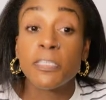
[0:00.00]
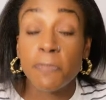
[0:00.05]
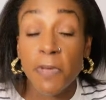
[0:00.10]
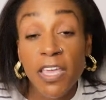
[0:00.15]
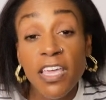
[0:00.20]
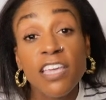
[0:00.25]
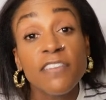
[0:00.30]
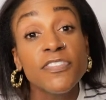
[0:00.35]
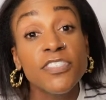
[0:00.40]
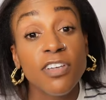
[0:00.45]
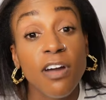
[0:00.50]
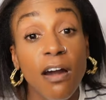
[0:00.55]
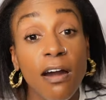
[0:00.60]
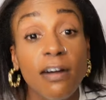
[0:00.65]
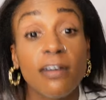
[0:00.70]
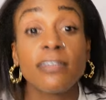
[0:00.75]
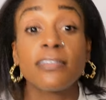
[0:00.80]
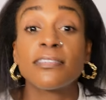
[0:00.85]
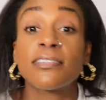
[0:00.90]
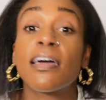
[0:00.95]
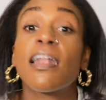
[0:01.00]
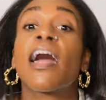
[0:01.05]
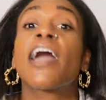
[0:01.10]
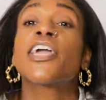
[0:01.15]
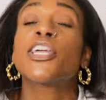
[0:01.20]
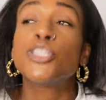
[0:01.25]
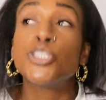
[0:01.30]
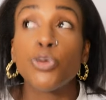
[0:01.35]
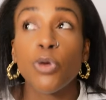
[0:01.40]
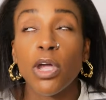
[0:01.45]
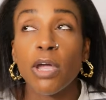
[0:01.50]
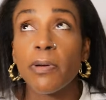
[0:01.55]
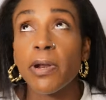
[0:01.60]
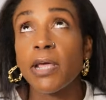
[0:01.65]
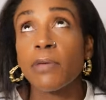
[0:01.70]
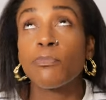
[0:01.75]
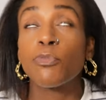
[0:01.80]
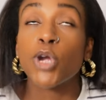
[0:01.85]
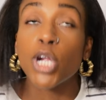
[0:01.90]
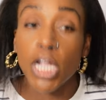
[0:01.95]
Speaking of songs that I enjoy when
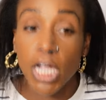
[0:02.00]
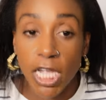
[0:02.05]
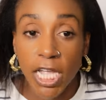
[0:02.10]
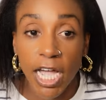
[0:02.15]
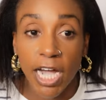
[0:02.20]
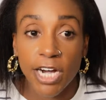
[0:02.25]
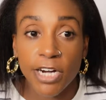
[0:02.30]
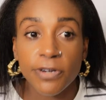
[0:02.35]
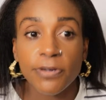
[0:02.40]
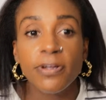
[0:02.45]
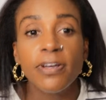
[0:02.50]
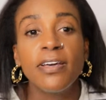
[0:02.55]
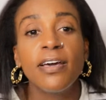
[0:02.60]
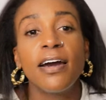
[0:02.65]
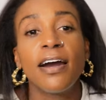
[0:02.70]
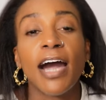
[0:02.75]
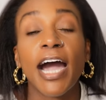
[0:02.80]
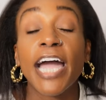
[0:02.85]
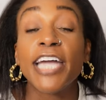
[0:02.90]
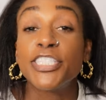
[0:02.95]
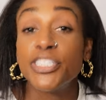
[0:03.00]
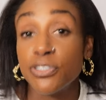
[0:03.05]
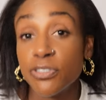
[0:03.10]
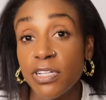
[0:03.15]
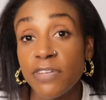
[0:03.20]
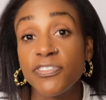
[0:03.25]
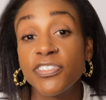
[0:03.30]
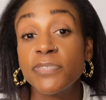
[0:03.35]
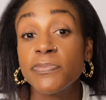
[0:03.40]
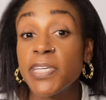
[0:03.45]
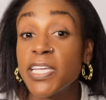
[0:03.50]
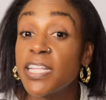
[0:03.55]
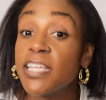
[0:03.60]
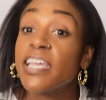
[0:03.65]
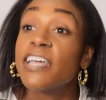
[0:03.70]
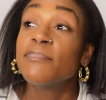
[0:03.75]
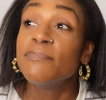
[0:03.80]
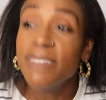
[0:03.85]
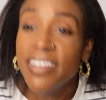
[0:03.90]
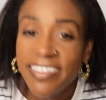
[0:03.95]
I'm working out, I do love some
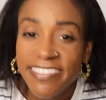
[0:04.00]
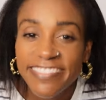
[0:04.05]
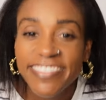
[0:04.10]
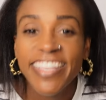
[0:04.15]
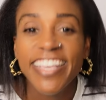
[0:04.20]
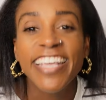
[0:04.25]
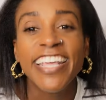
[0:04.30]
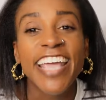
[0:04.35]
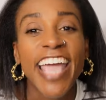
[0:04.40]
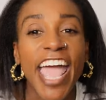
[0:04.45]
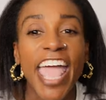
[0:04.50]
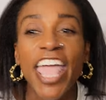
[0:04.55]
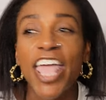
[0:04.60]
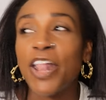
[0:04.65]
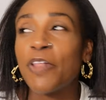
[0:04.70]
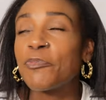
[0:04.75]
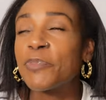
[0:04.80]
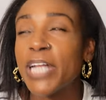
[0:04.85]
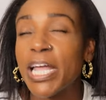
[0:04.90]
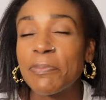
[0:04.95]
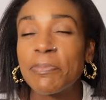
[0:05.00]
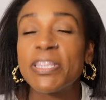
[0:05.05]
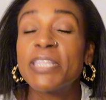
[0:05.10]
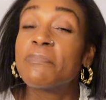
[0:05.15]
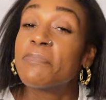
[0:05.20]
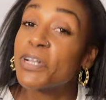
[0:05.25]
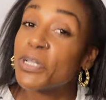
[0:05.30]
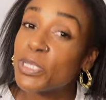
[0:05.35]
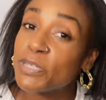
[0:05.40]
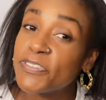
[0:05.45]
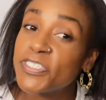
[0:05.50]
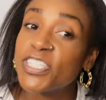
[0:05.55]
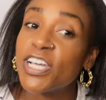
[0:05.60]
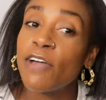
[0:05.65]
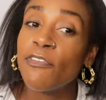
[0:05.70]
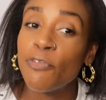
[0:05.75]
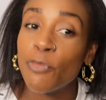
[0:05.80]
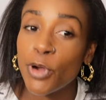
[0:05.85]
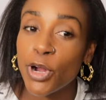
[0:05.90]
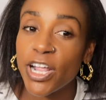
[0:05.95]
EDM. And when I'm in the middle of a
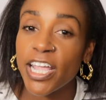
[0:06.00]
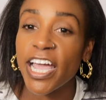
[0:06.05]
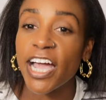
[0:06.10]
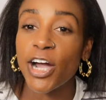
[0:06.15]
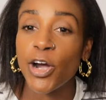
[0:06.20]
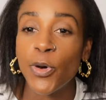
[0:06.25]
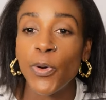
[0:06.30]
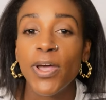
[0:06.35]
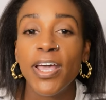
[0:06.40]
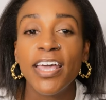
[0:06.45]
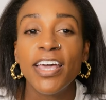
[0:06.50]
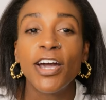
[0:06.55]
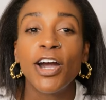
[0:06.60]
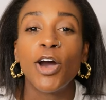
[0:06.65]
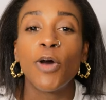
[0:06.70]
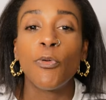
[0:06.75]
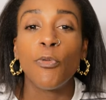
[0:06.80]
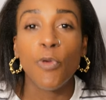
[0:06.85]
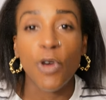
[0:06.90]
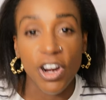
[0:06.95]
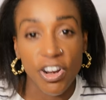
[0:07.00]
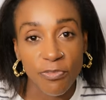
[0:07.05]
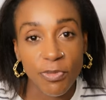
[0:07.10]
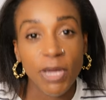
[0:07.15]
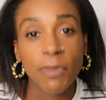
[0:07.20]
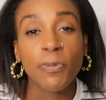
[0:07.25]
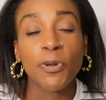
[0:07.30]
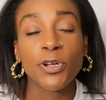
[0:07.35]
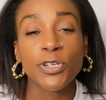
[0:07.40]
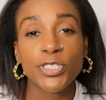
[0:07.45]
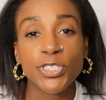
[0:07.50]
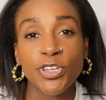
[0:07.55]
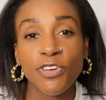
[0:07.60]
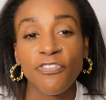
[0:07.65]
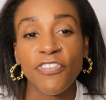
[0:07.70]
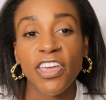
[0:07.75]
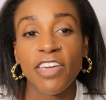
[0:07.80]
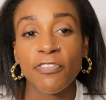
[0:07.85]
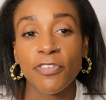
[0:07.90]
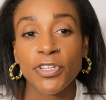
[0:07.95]
tough workout, One of my personal
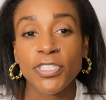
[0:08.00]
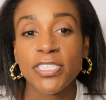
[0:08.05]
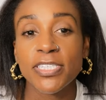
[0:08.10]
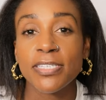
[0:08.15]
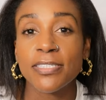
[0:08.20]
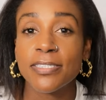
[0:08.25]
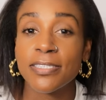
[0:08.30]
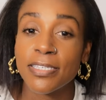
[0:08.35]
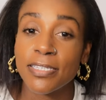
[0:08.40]
favorites is